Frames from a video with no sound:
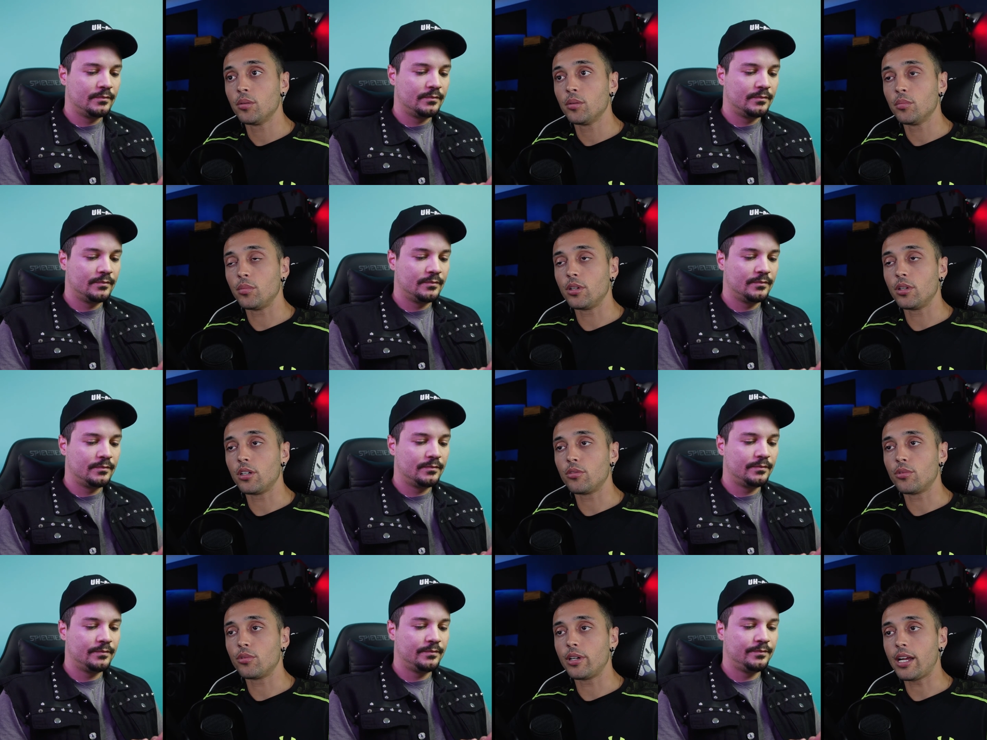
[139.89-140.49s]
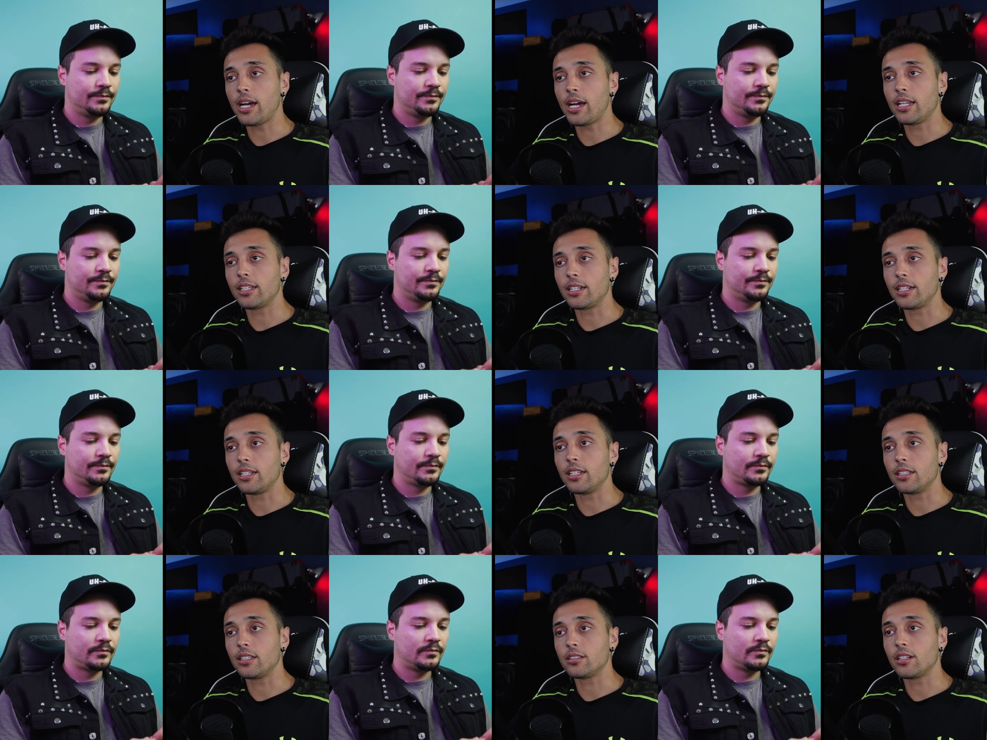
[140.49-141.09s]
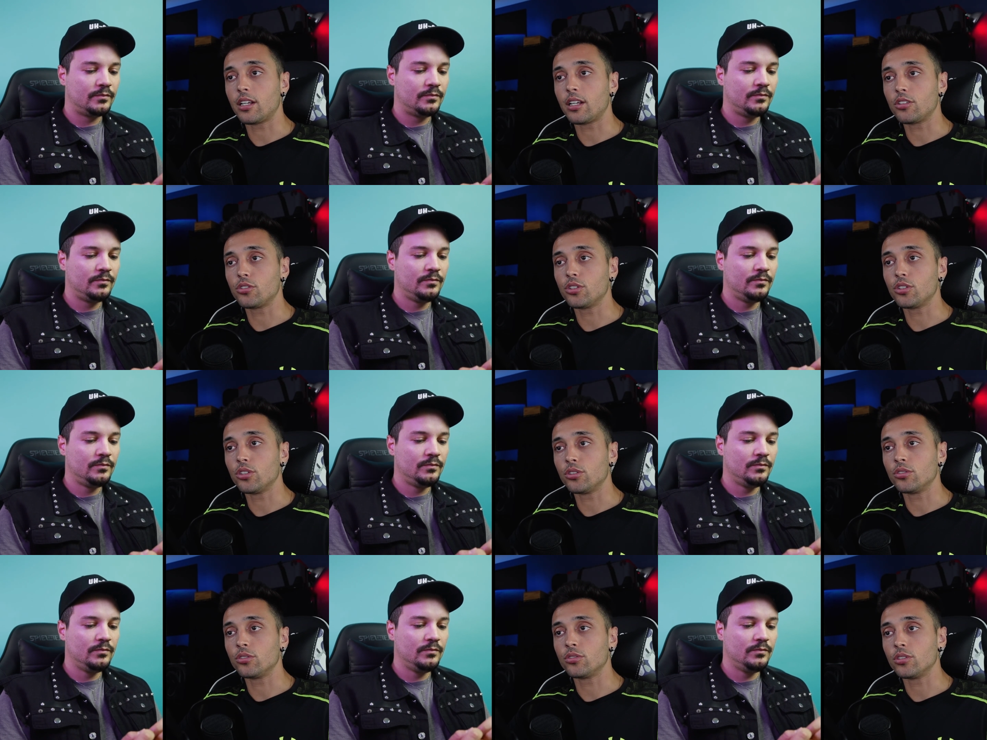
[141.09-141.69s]
Speaker 1: but in reality that's not
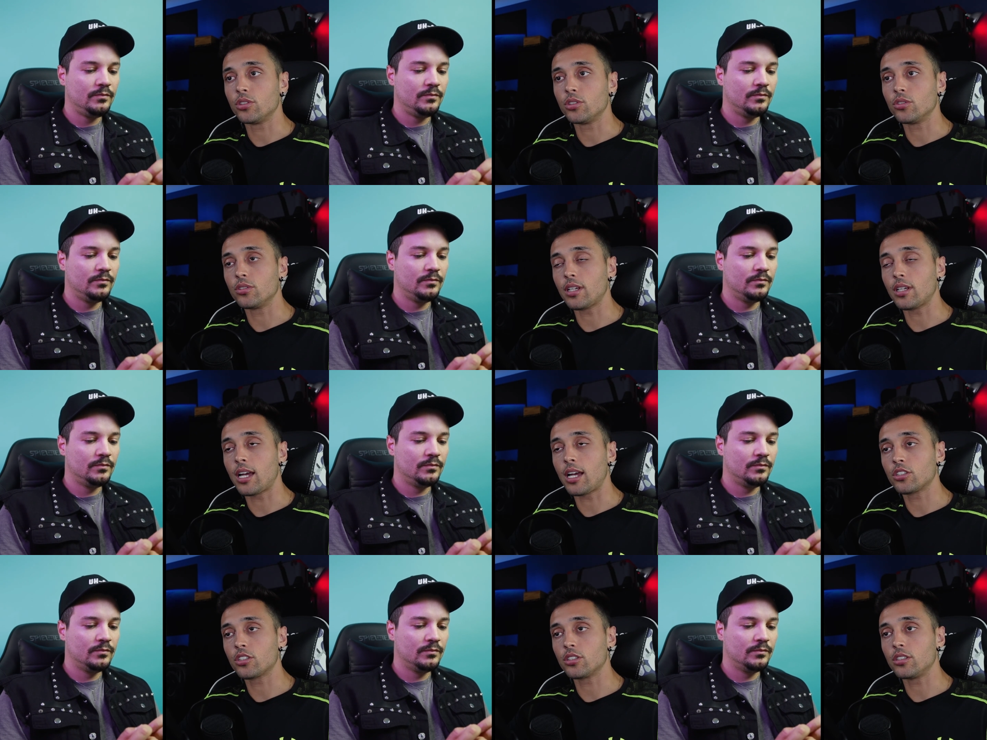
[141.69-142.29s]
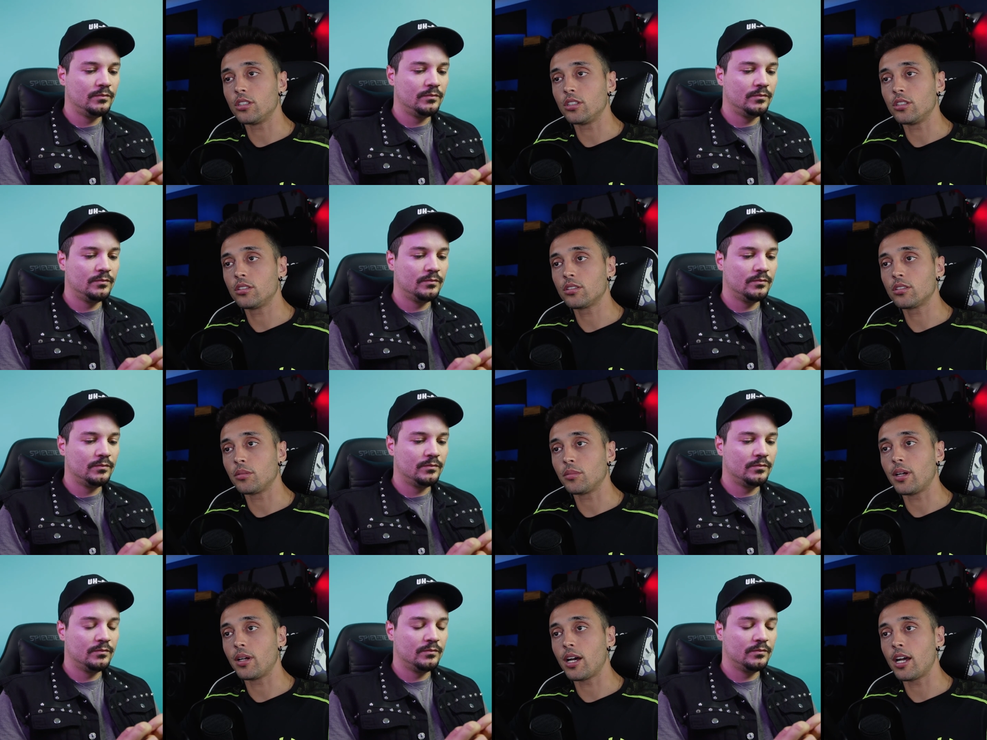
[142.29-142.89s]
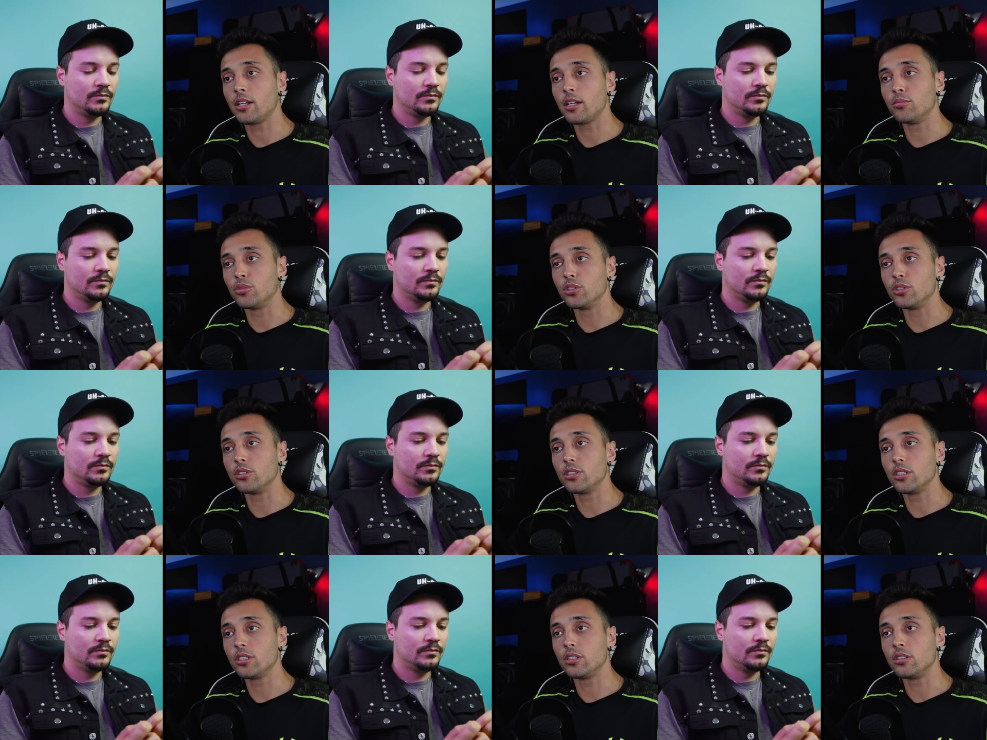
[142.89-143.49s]
true it was actually some guy in
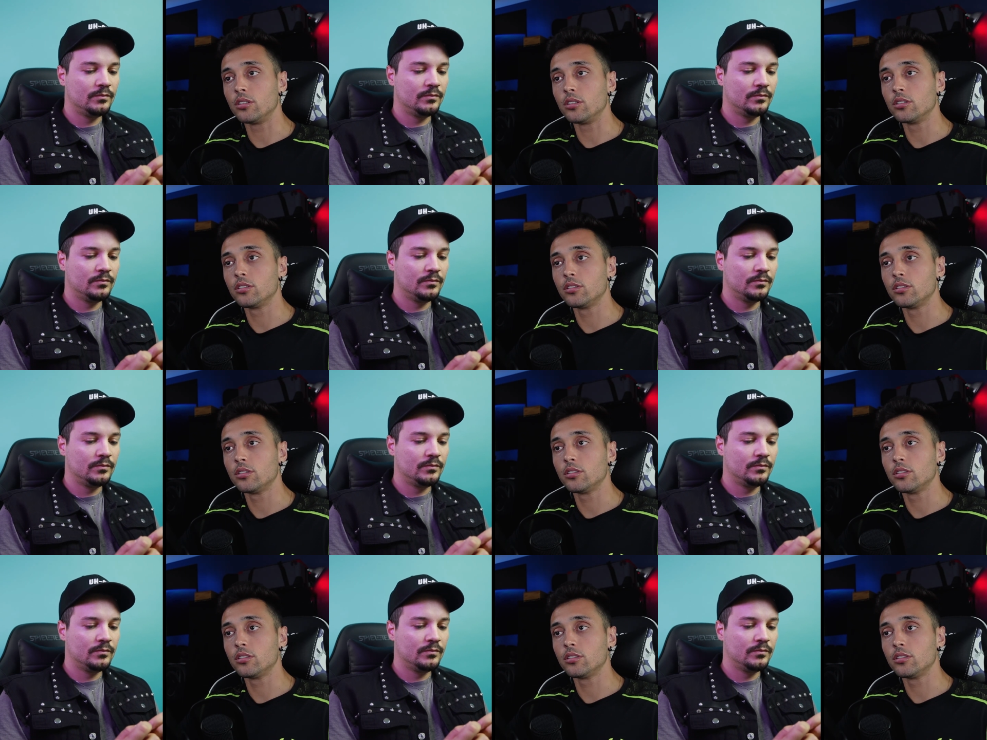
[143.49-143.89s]
brazil